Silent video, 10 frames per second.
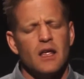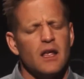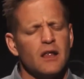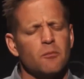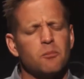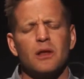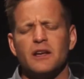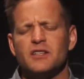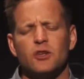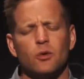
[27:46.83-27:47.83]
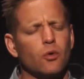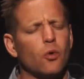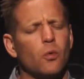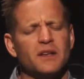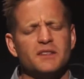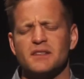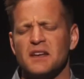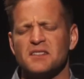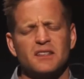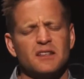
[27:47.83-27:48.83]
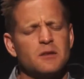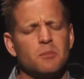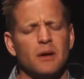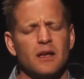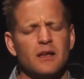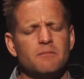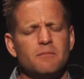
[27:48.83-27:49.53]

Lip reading: in the place you were always destined to be